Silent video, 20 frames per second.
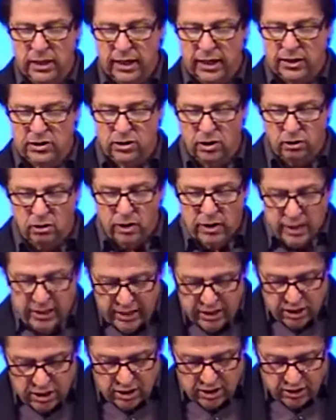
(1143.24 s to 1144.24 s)
And so
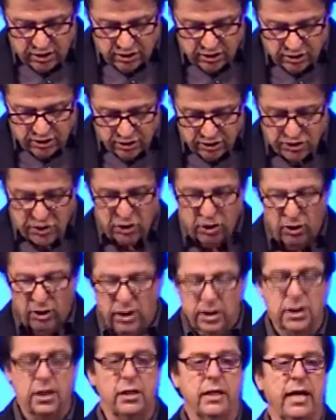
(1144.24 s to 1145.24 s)
he's, he's, he's
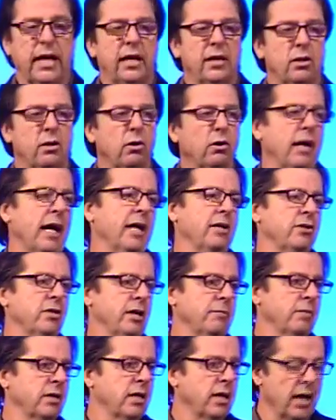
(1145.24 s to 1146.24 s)
asserting the day of the Lord hadn't
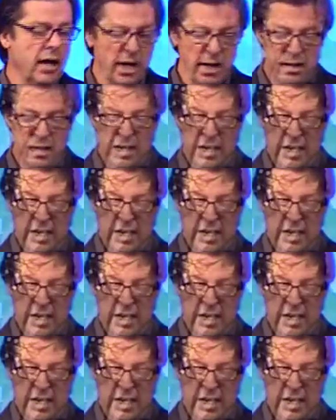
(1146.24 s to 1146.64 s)
yet begun,